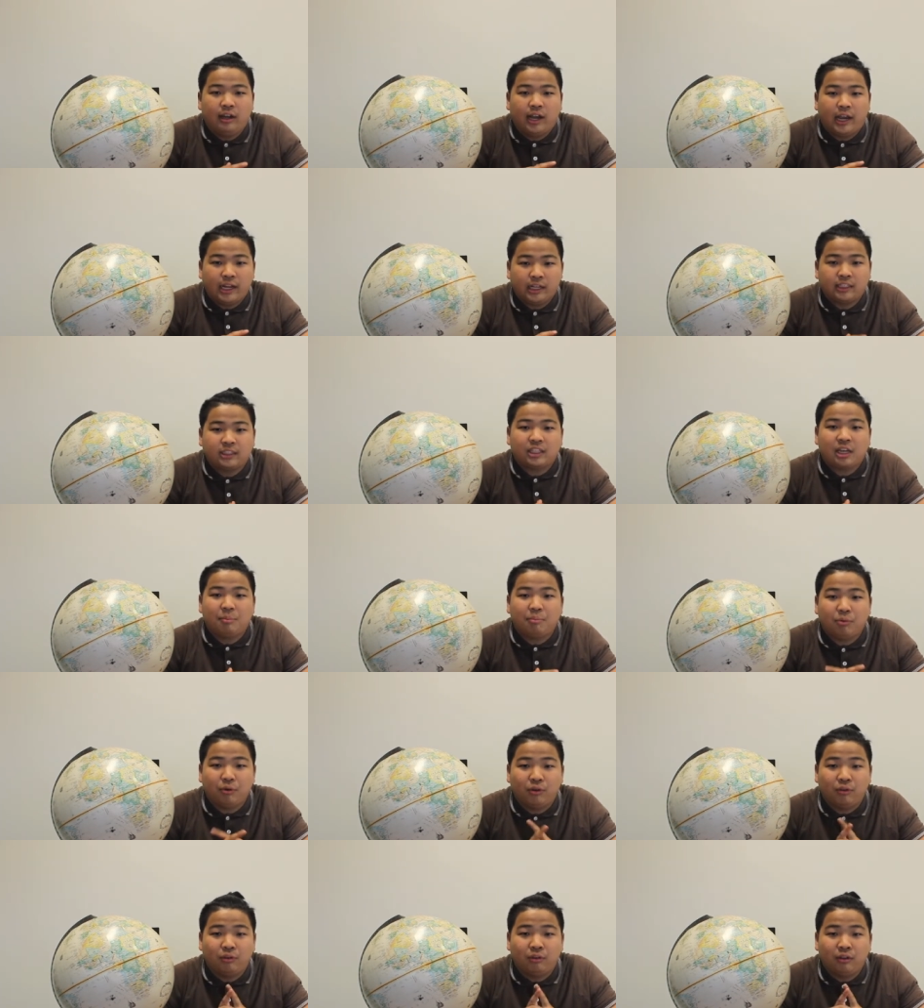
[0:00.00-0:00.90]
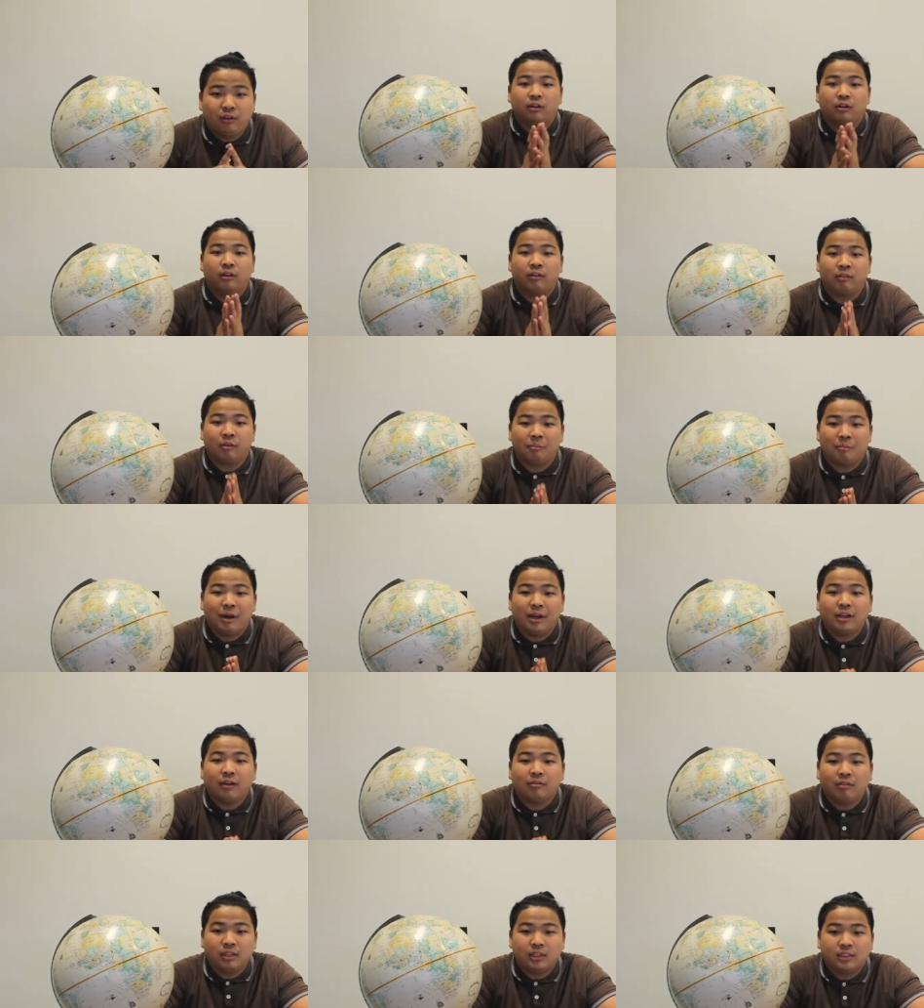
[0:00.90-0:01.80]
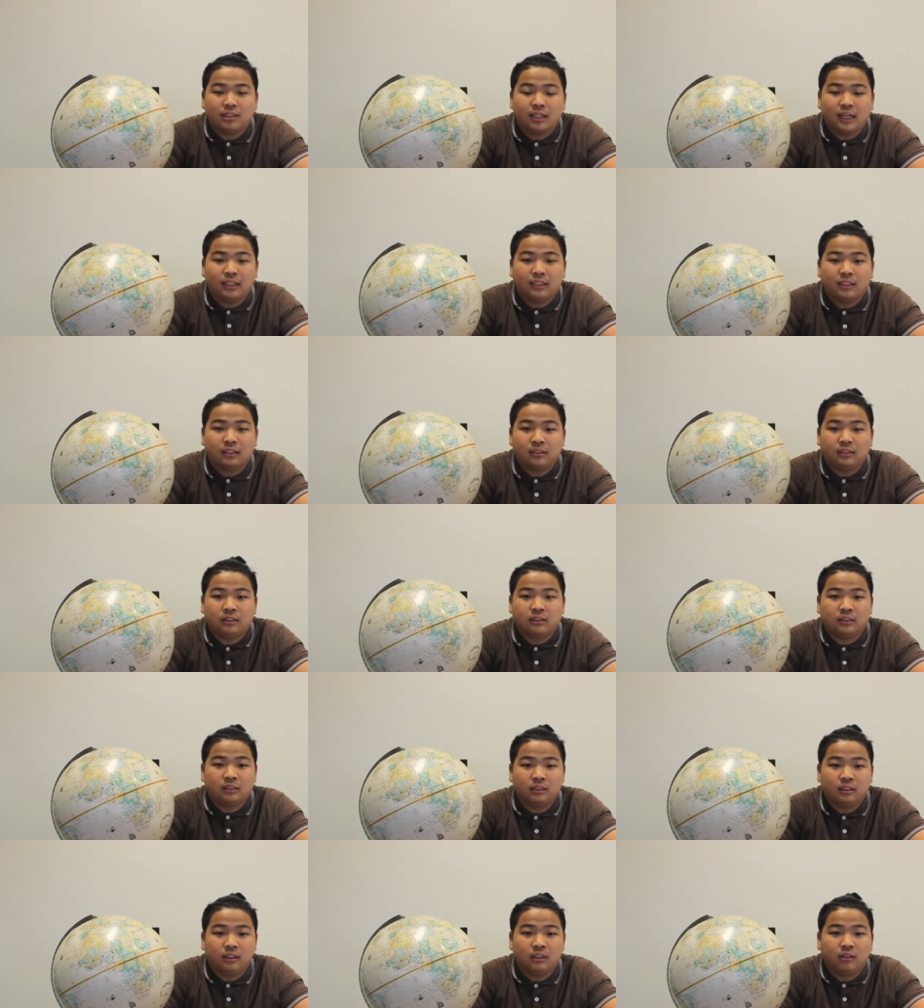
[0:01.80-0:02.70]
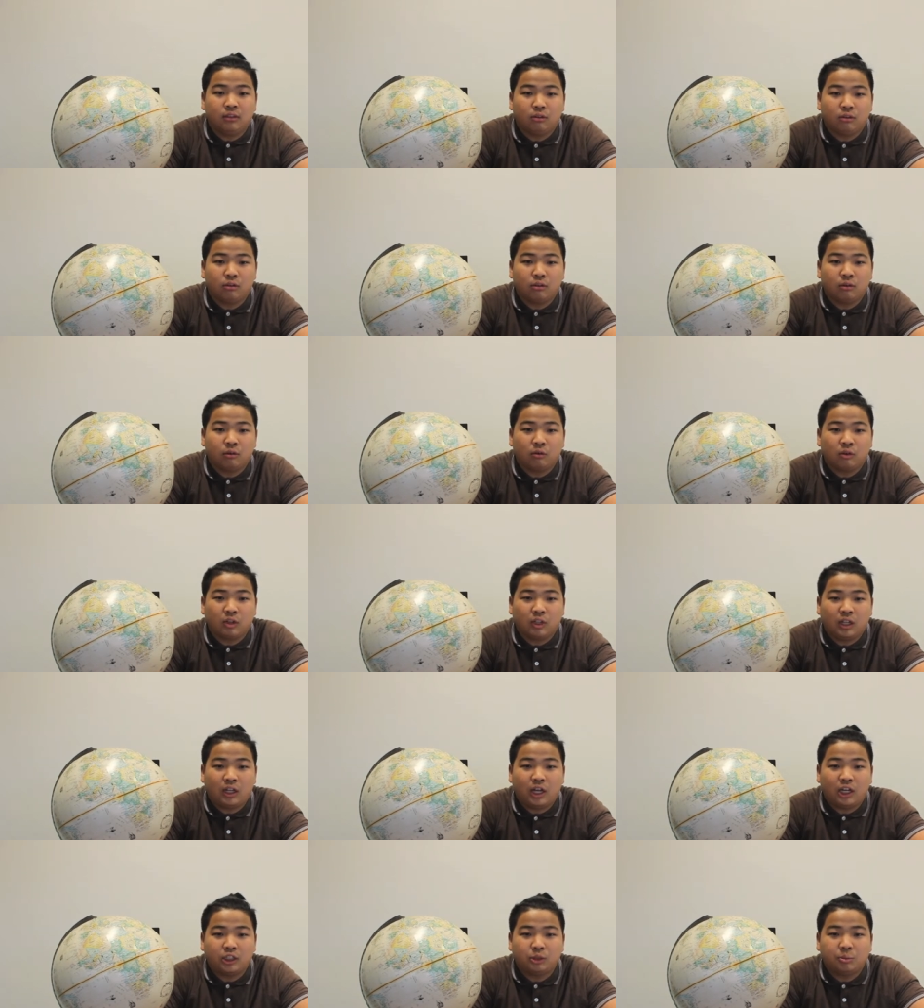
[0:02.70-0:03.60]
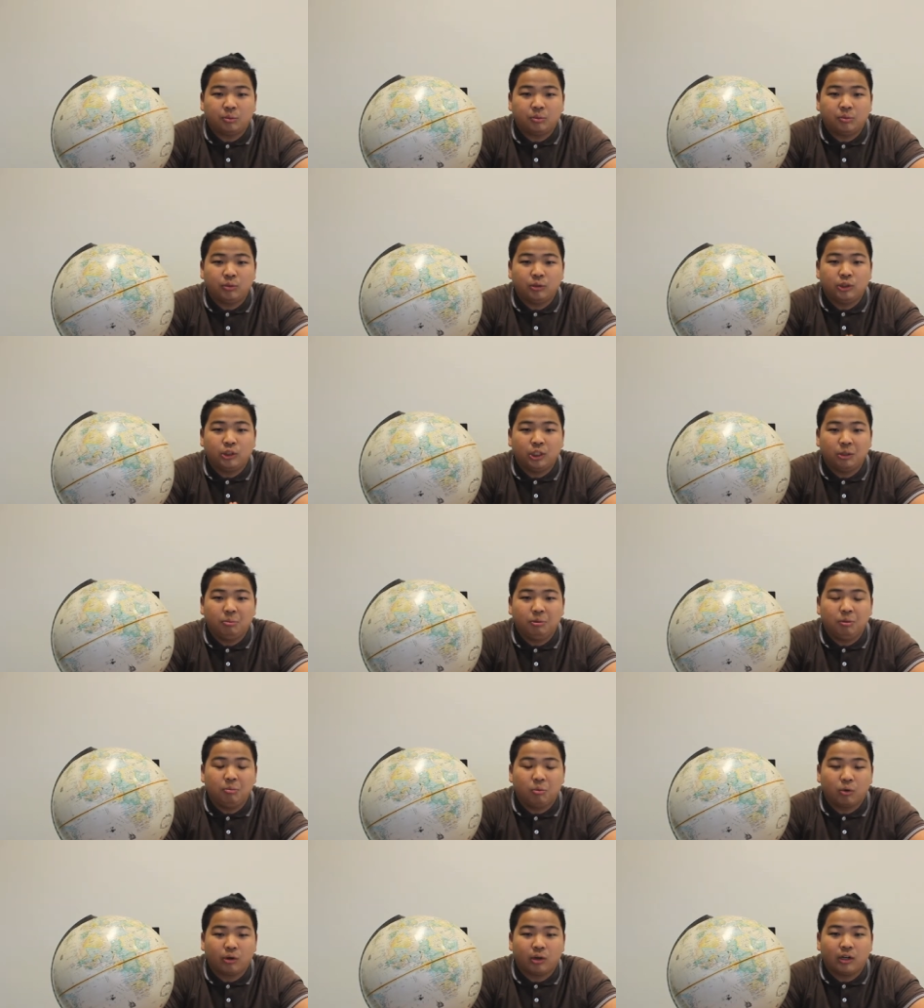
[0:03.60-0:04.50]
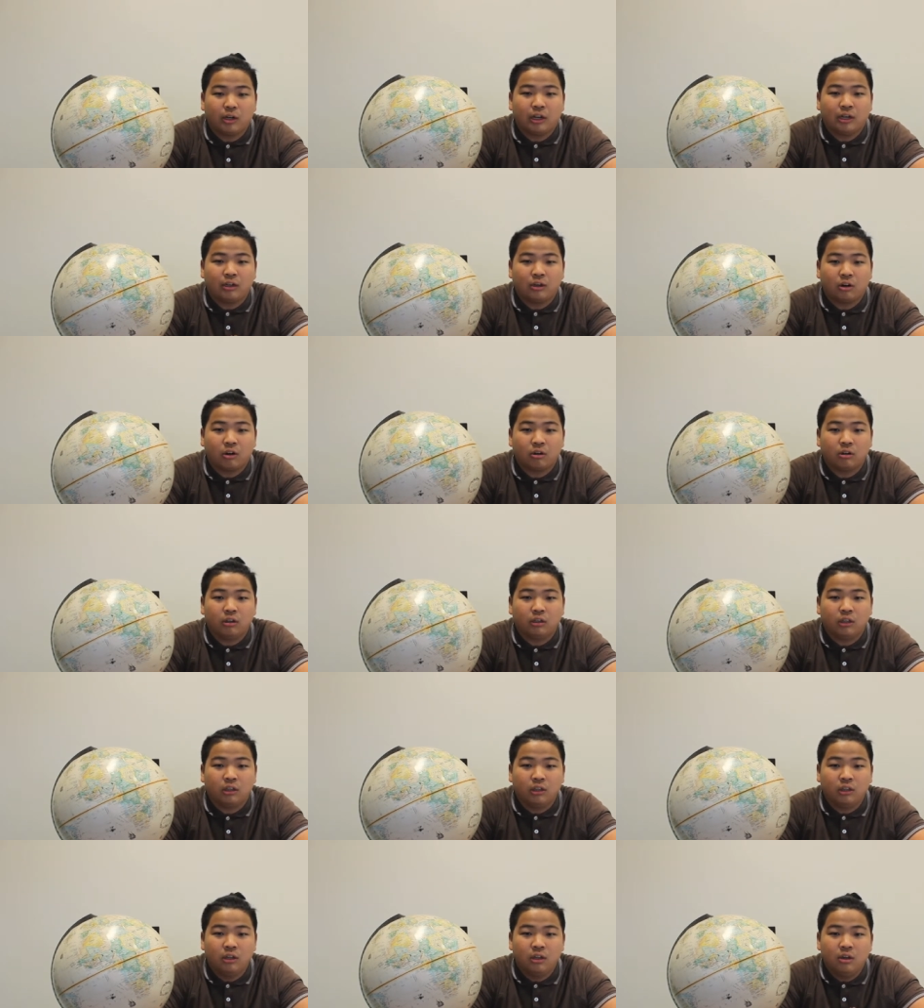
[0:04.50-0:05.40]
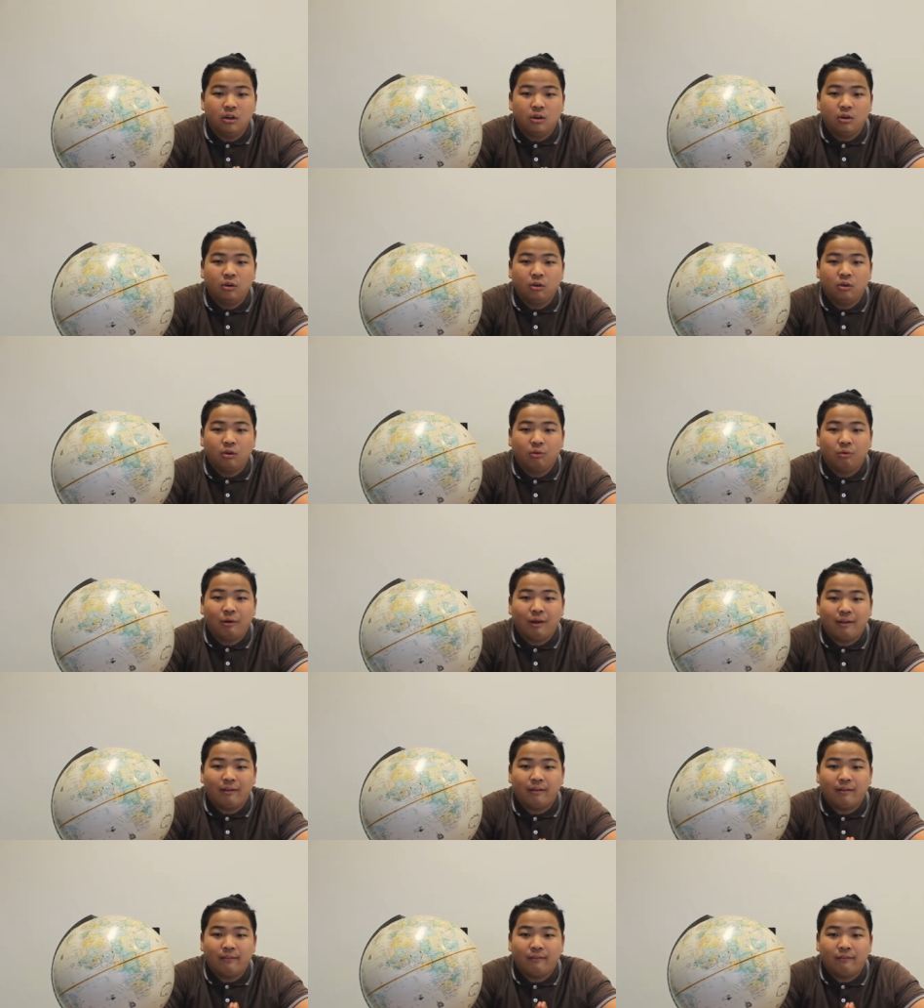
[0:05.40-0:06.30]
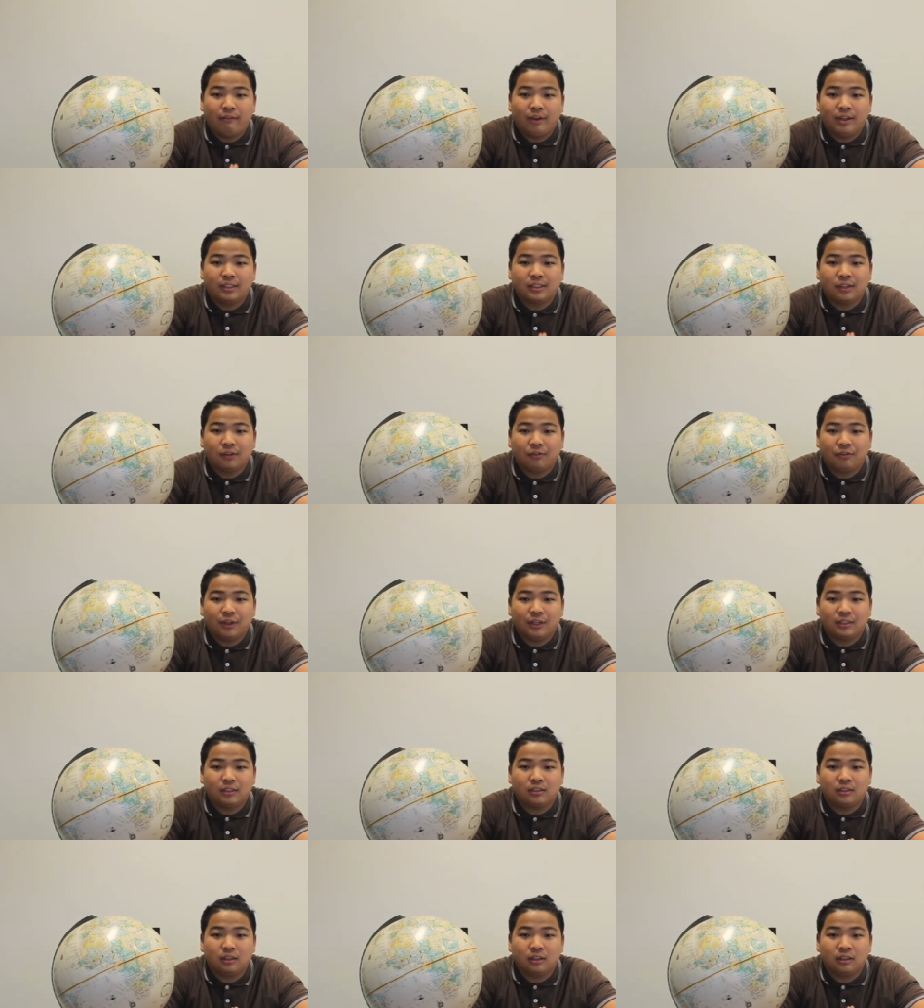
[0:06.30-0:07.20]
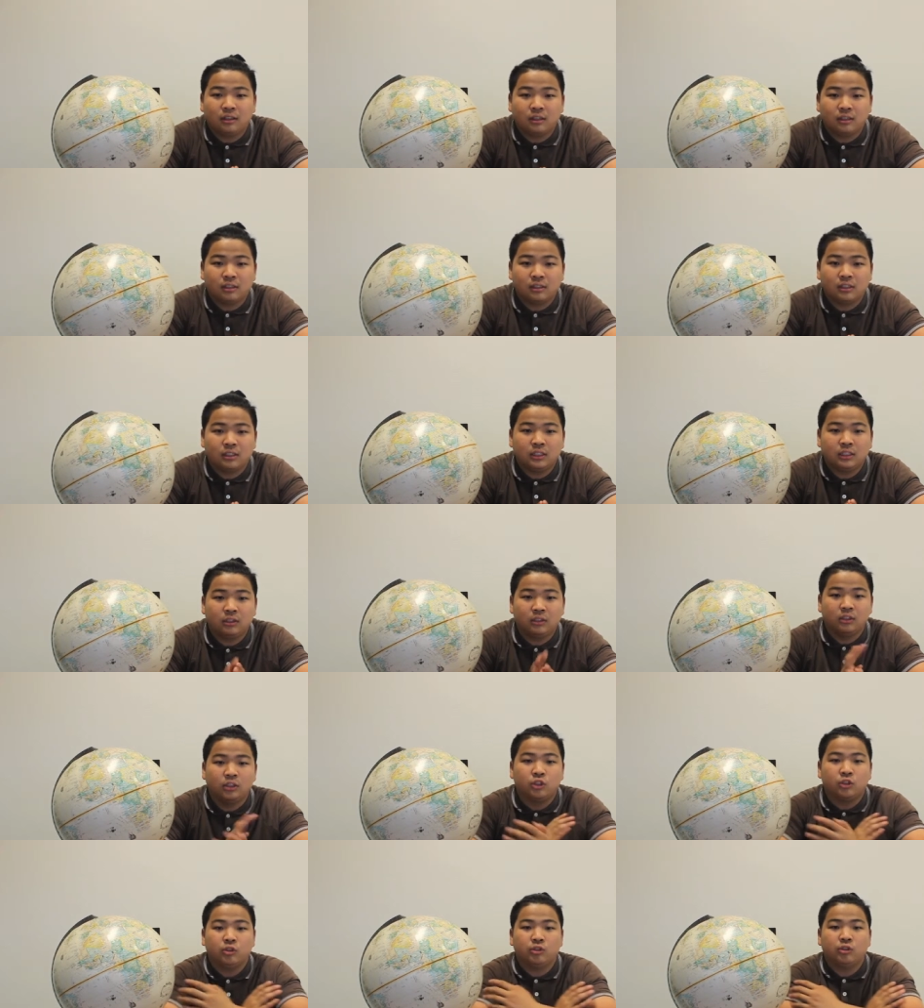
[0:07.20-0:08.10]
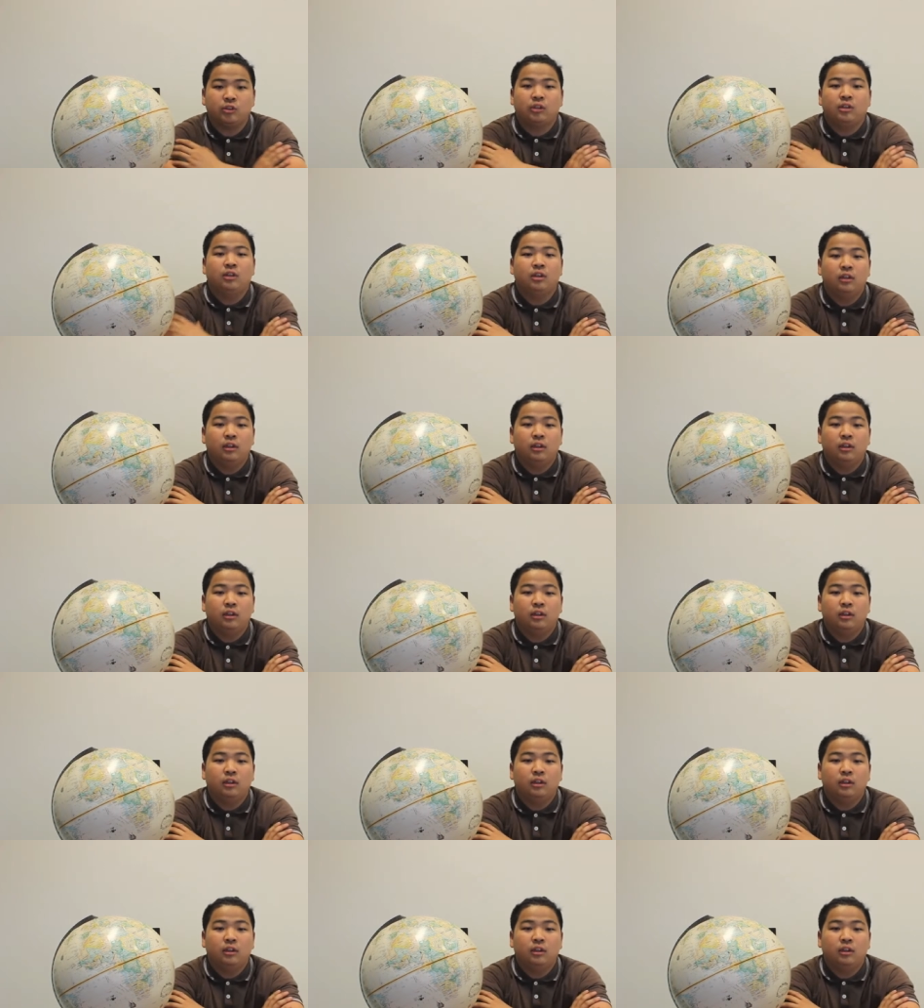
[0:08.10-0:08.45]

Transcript: An example of the might of these titans is seen through the clash between J.P. Morgan and Carnegie, who went face to face in the steel industry.